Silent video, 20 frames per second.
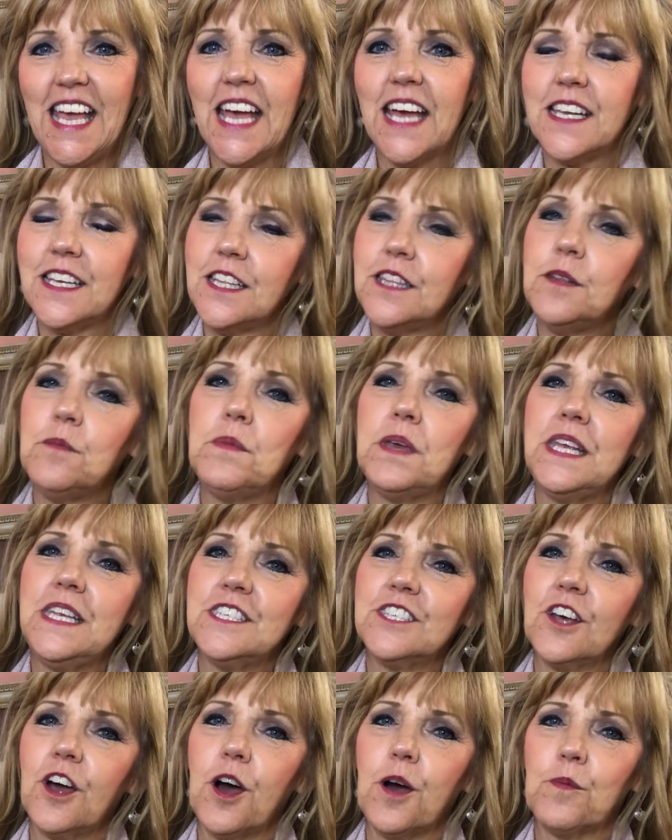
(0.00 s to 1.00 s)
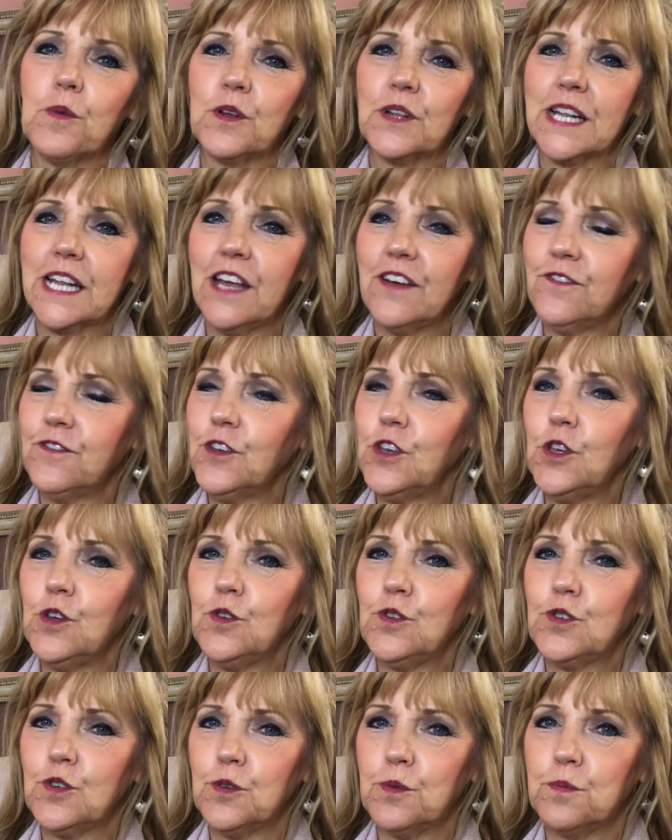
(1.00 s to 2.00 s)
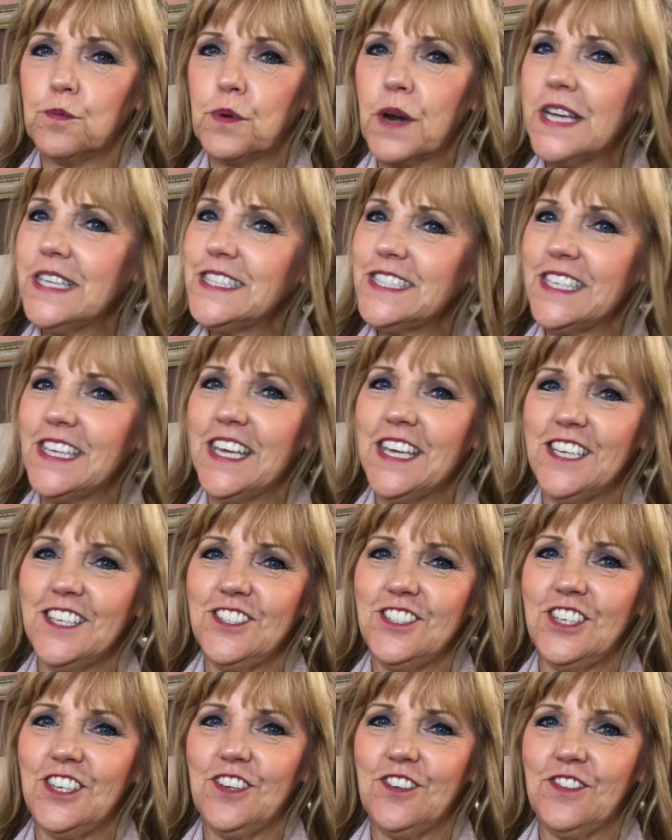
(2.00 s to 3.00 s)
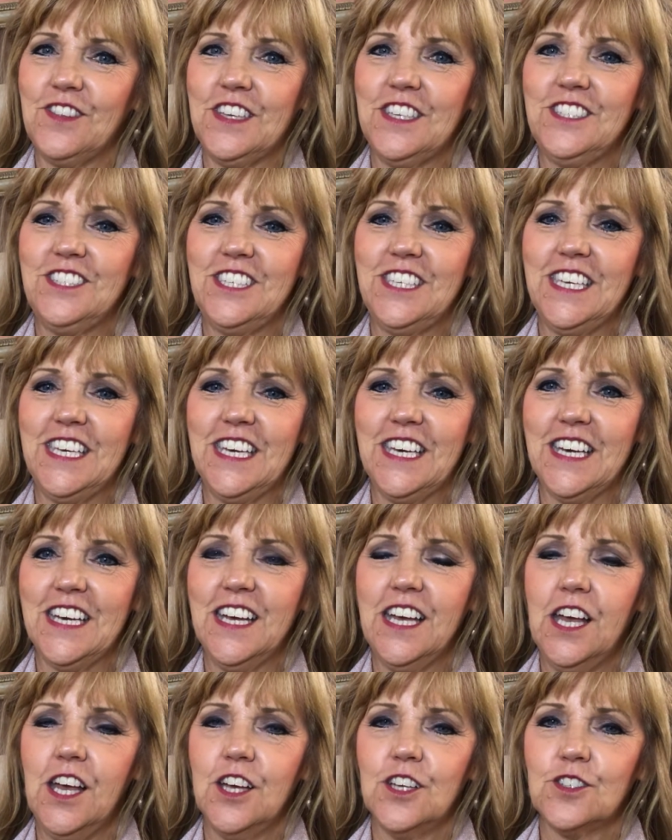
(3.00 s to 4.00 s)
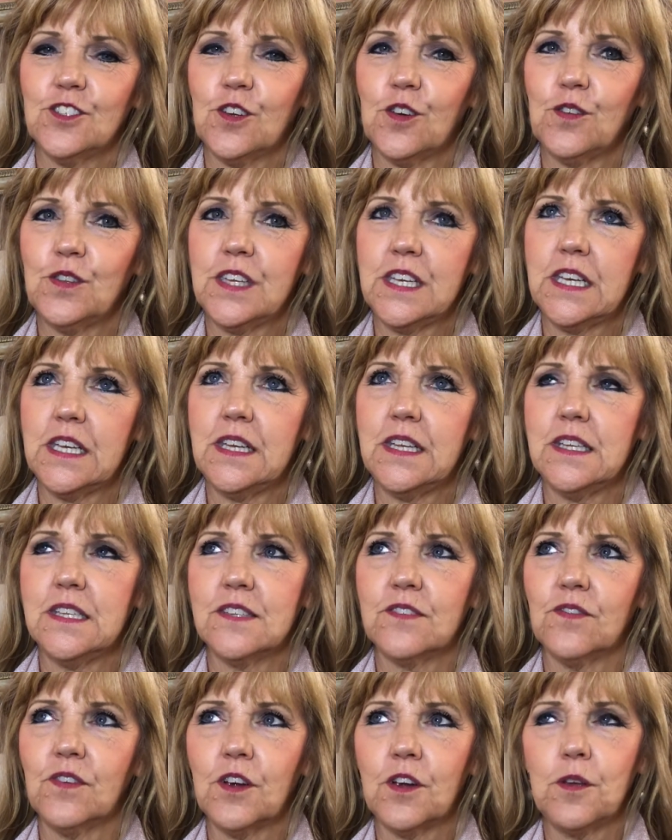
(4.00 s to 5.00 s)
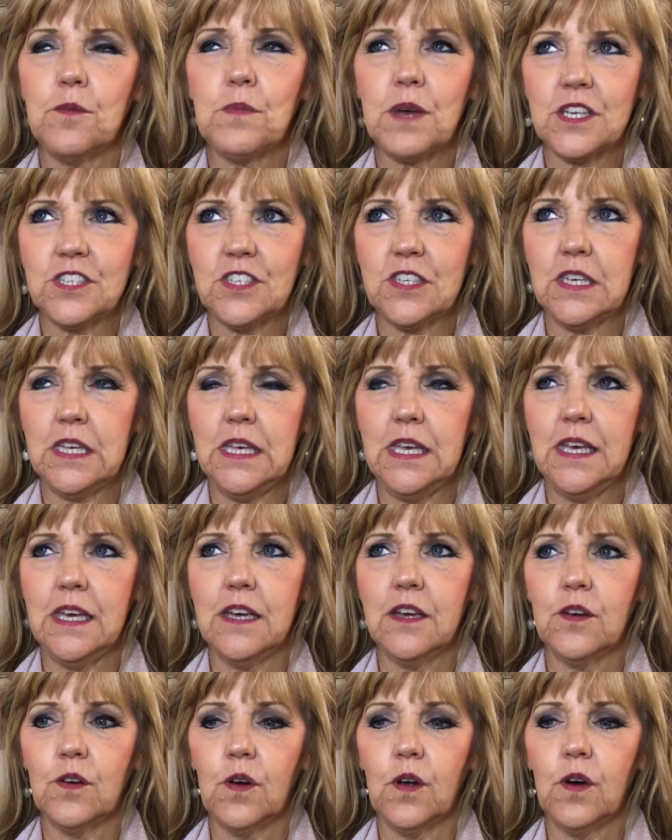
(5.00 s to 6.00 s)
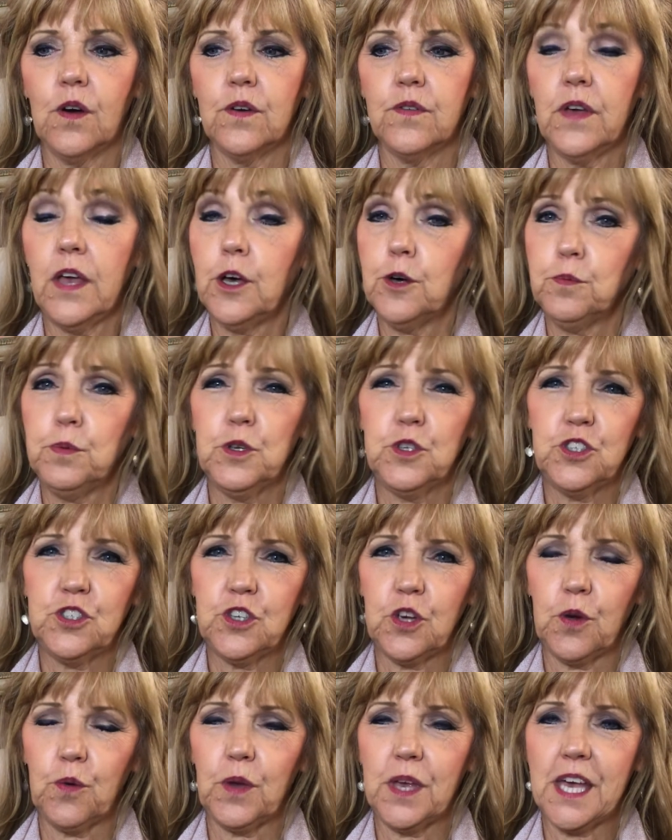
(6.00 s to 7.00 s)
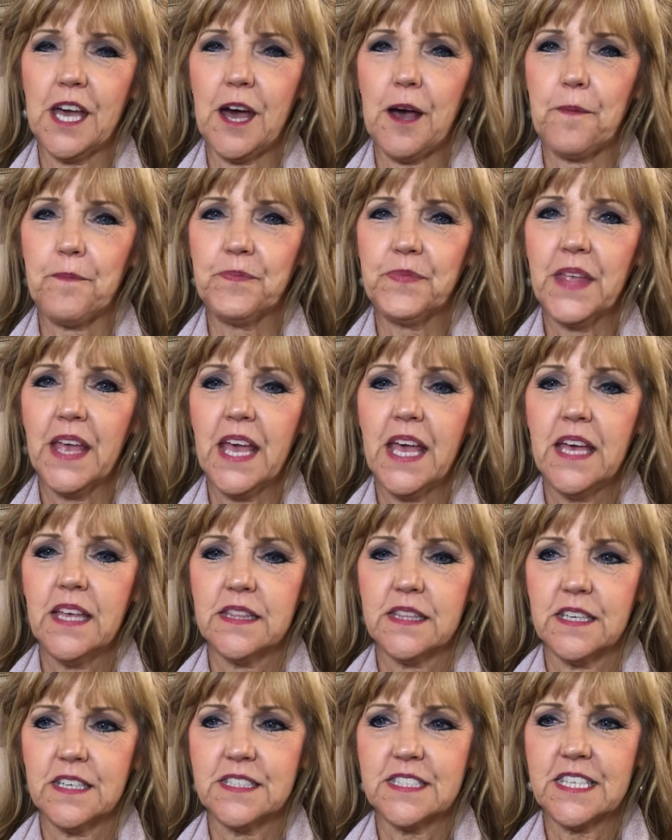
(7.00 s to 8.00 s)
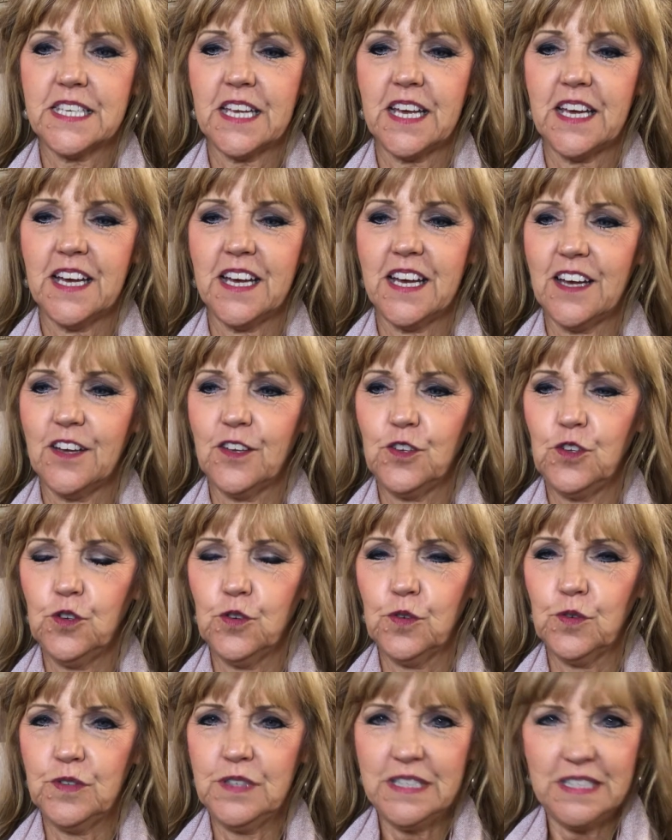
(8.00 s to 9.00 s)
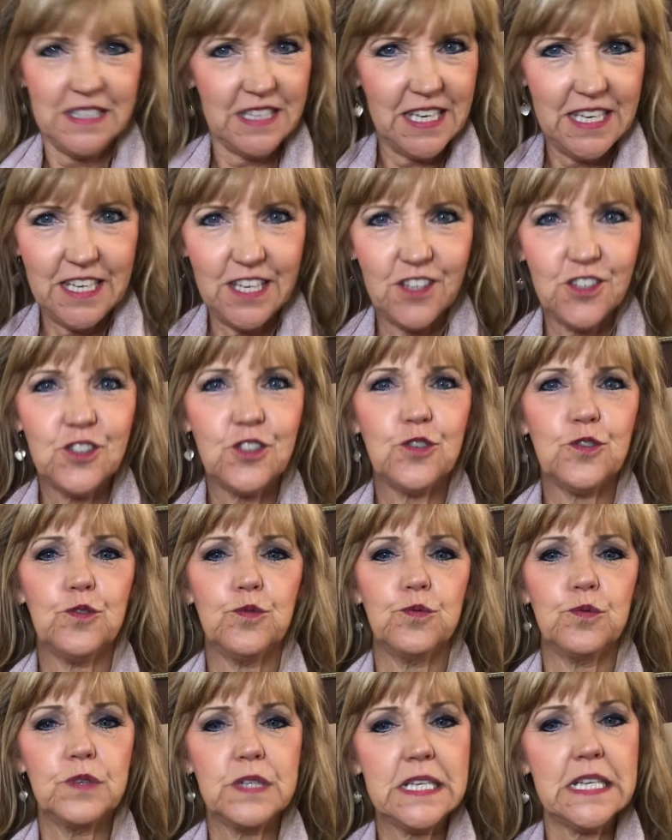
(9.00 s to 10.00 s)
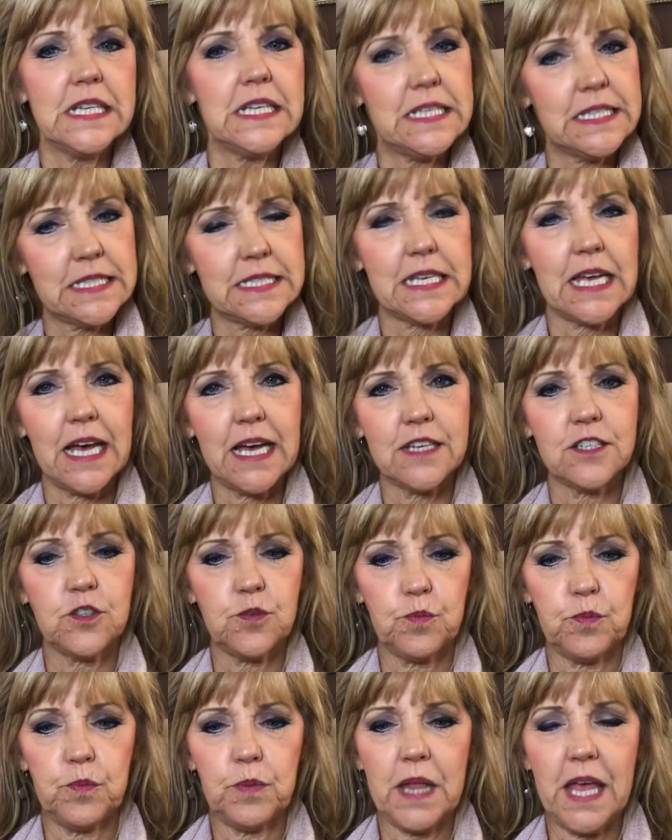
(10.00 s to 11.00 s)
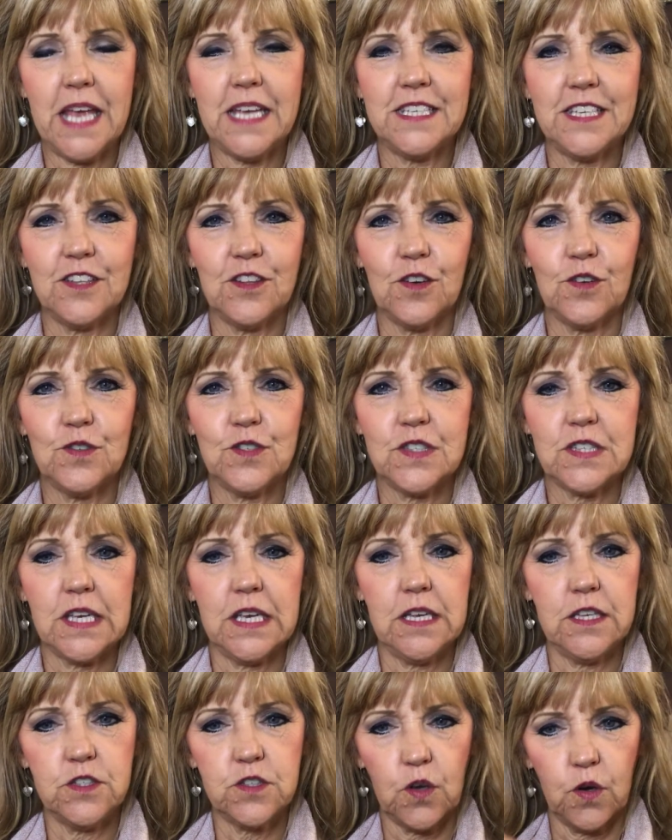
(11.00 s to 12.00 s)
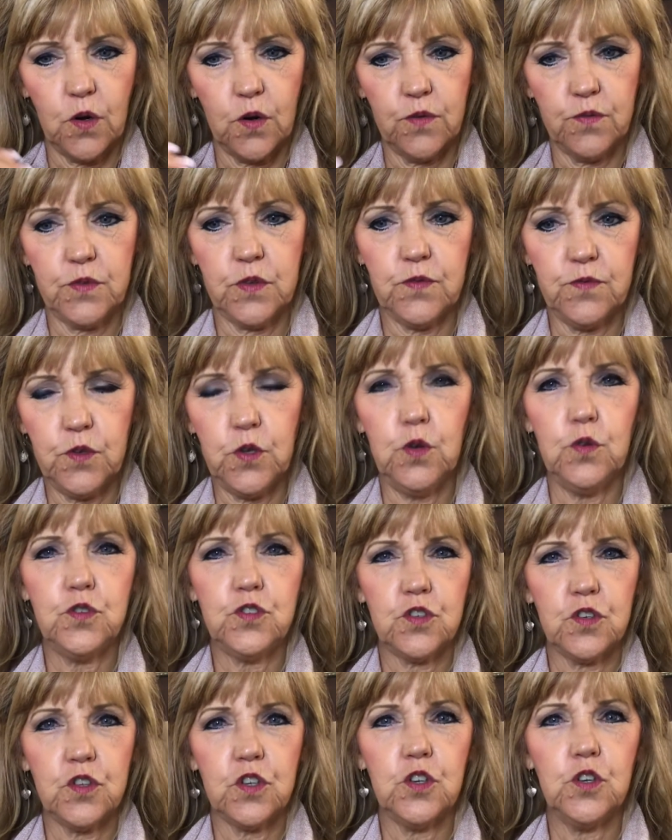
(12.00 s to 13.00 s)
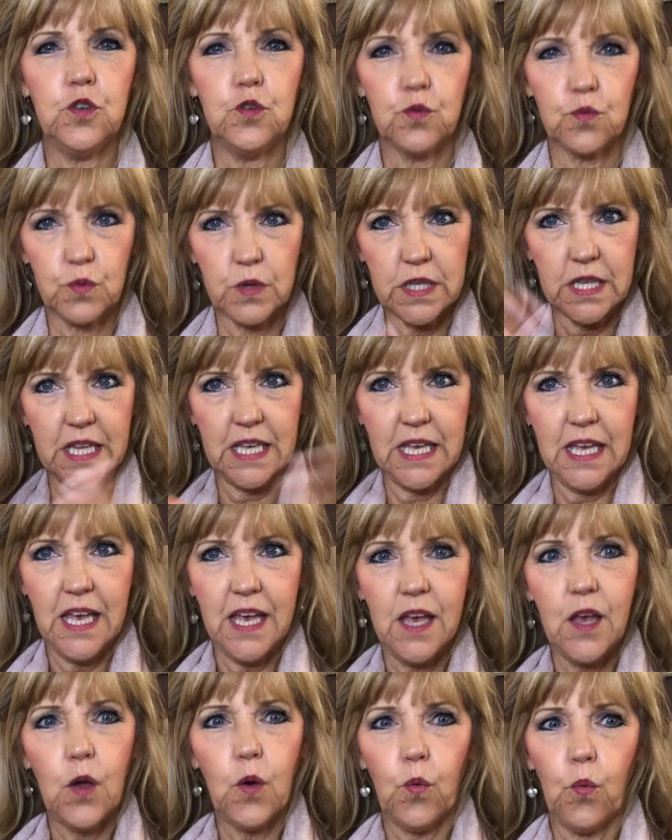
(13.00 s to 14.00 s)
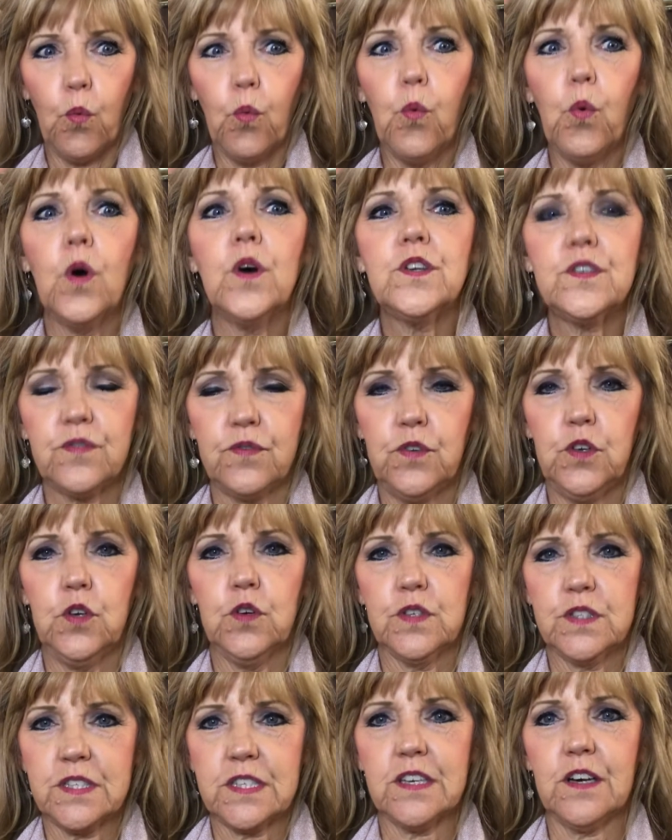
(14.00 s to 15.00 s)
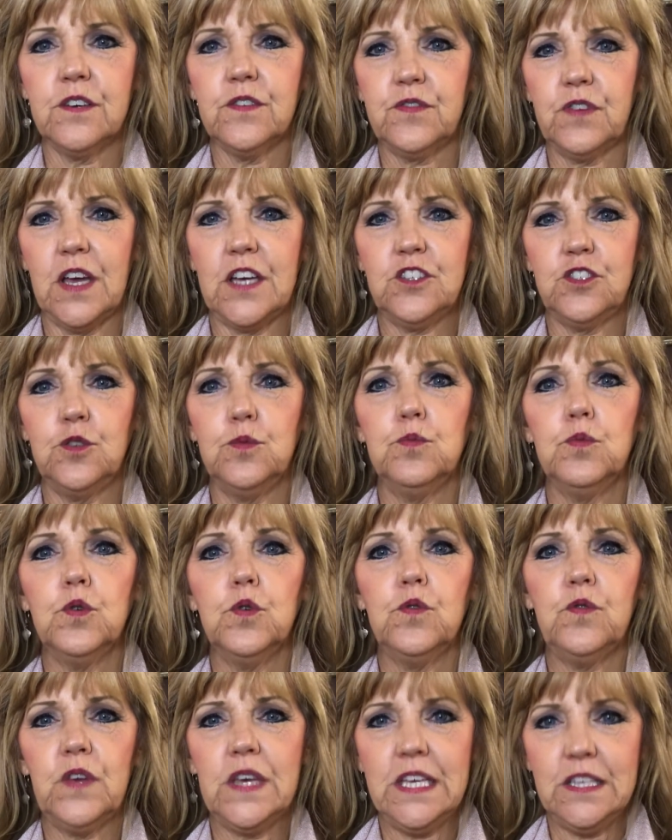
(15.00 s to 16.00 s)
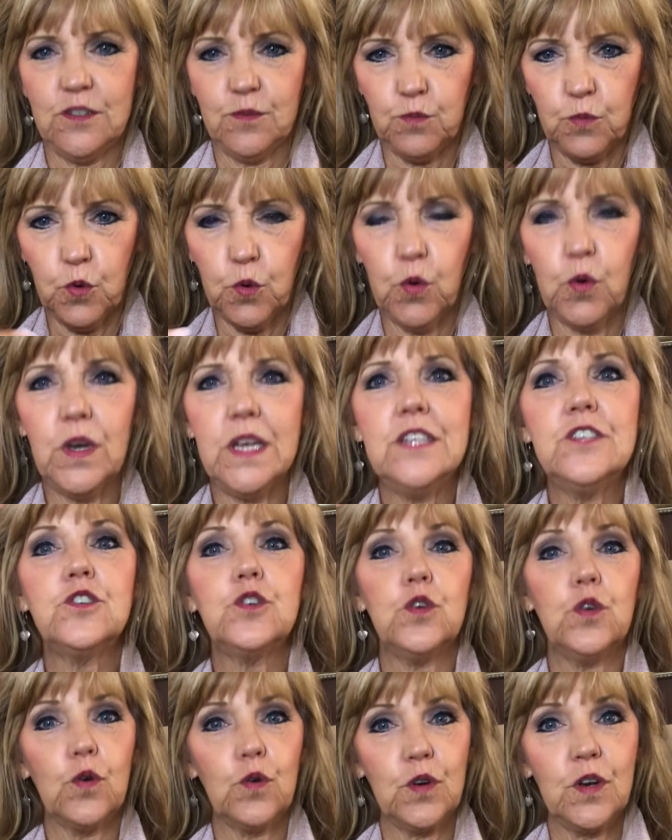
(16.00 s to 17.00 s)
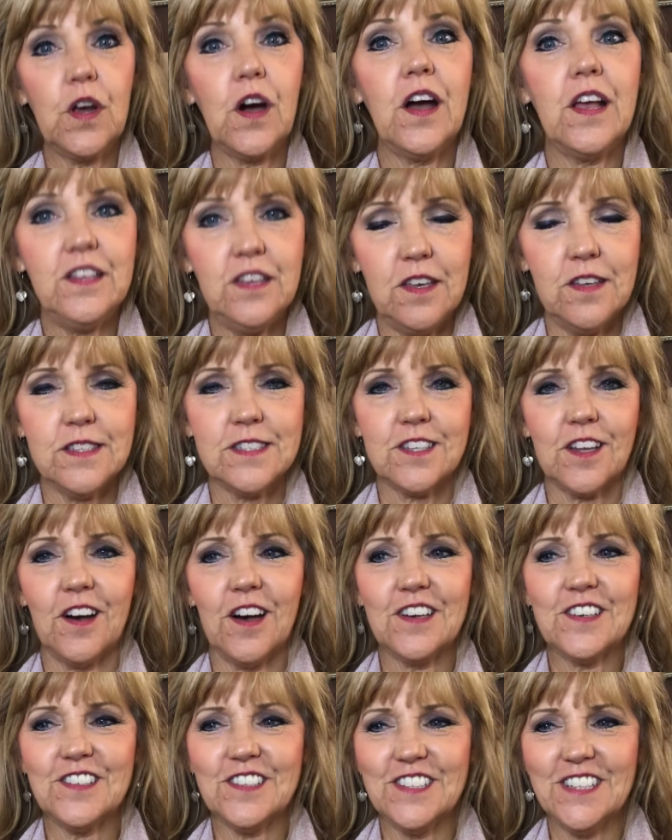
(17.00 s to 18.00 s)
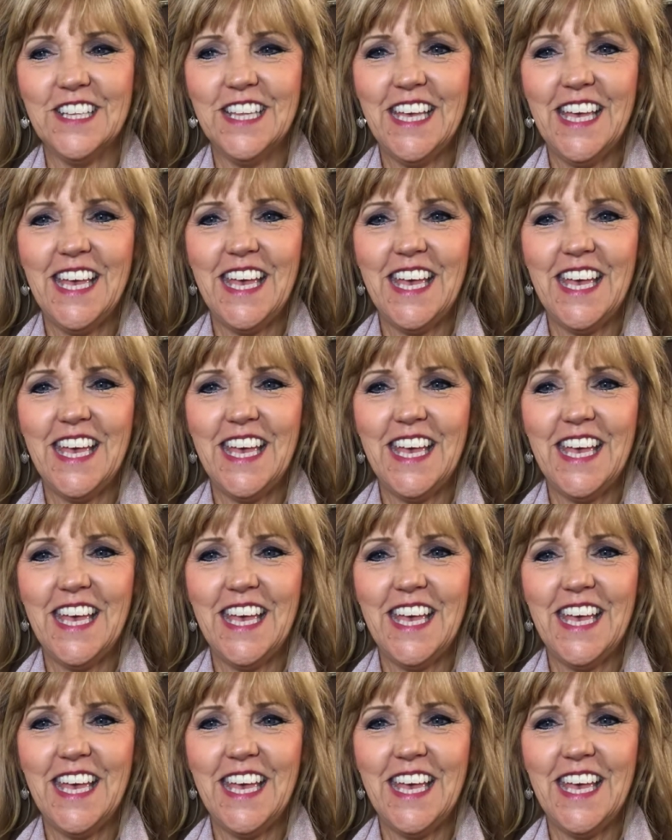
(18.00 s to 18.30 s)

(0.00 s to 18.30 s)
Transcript: And in the meantime, I'd love for you to embrace the energy of this year. Know that it is very much a year of helpers showing up, that you're needing to really start planting those seeds of the future that you really want for yourself as you move in more into your 9-year cycle.